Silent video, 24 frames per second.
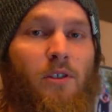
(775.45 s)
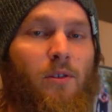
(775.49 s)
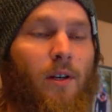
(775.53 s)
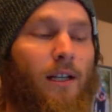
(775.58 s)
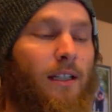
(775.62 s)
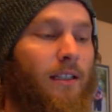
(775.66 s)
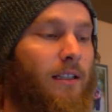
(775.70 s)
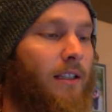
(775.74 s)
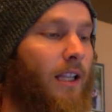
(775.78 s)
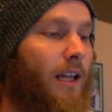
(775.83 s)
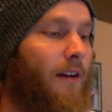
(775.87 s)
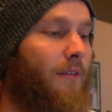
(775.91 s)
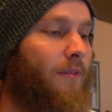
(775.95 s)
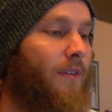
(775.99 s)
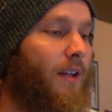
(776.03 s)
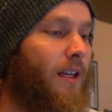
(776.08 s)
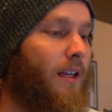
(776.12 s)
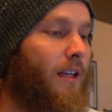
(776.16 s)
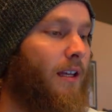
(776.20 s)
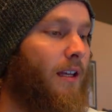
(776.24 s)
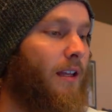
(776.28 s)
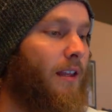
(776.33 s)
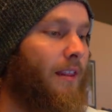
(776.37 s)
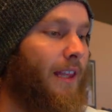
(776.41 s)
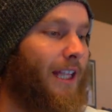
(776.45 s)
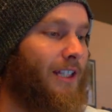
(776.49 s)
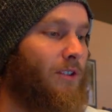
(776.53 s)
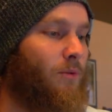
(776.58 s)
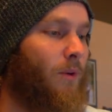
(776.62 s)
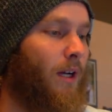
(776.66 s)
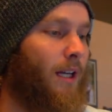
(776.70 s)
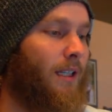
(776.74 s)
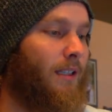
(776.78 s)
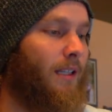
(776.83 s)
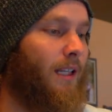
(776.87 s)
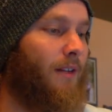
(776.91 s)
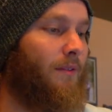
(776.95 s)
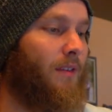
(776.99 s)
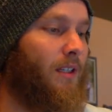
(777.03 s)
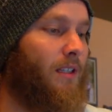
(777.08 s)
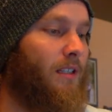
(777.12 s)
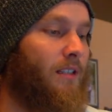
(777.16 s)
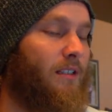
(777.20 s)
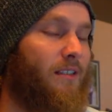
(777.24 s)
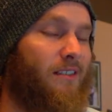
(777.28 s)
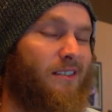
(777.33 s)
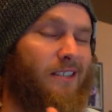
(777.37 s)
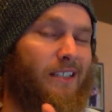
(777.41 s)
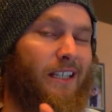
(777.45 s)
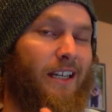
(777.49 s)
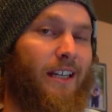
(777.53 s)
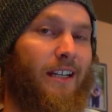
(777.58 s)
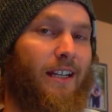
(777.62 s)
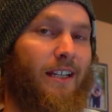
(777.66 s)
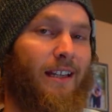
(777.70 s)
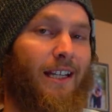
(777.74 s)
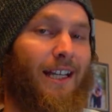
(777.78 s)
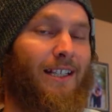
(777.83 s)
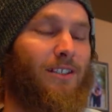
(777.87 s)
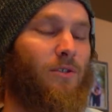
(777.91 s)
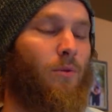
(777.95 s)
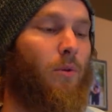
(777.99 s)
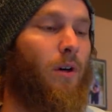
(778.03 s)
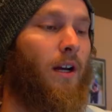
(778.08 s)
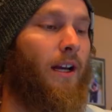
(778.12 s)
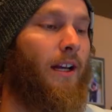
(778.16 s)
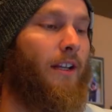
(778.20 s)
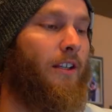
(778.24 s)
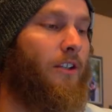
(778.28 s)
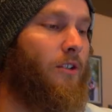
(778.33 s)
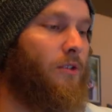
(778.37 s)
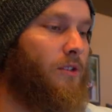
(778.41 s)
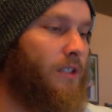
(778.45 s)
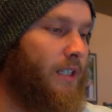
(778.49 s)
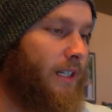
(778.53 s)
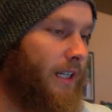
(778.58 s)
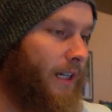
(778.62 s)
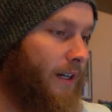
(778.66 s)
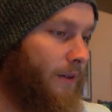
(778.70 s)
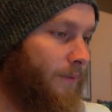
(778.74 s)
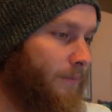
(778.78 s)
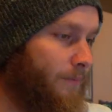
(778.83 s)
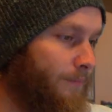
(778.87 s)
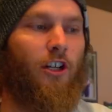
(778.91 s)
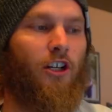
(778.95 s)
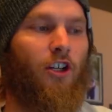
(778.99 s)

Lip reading: So that's why I love the lizard skin, and that's why I use it now.